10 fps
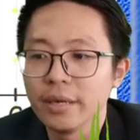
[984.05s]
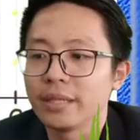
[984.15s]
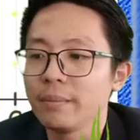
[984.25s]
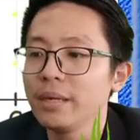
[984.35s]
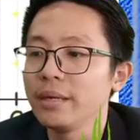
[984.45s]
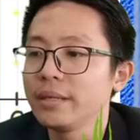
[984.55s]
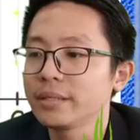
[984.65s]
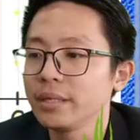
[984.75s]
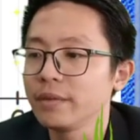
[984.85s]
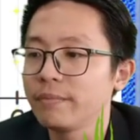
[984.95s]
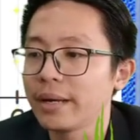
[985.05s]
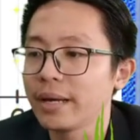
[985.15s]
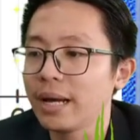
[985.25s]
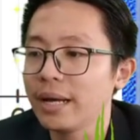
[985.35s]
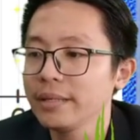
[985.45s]
That means if my
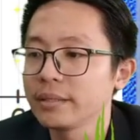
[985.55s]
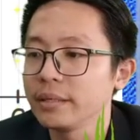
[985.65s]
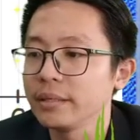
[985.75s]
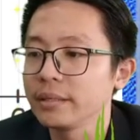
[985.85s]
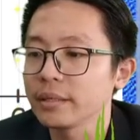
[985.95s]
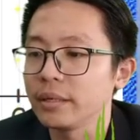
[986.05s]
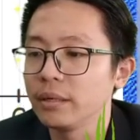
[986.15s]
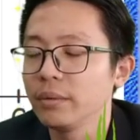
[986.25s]
eyes is over